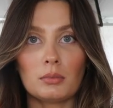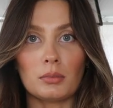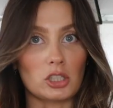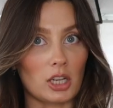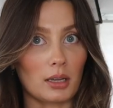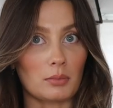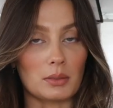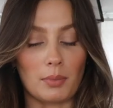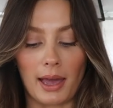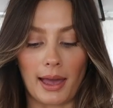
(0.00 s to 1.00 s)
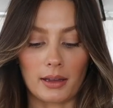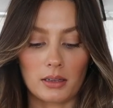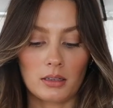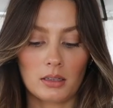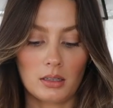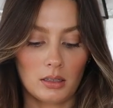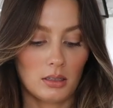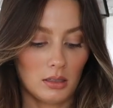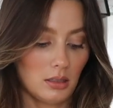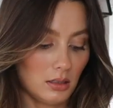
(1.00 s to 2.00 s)
my Jacquemus bag.
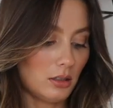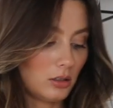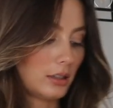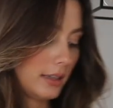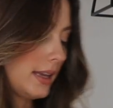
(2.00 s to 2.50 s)
Gotta